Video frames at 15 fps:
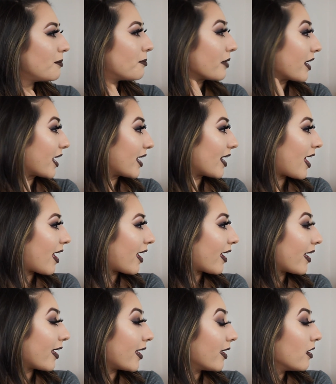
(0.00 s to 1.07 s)
but
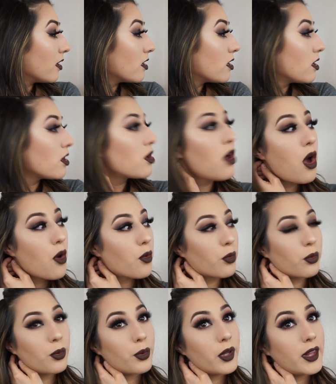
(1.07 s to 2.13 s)
I
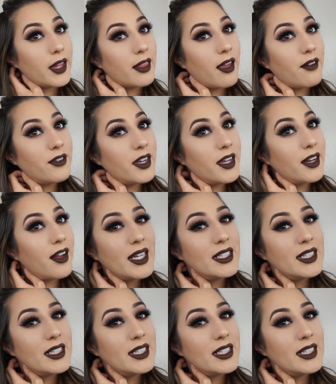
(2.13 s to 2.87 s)
really love it.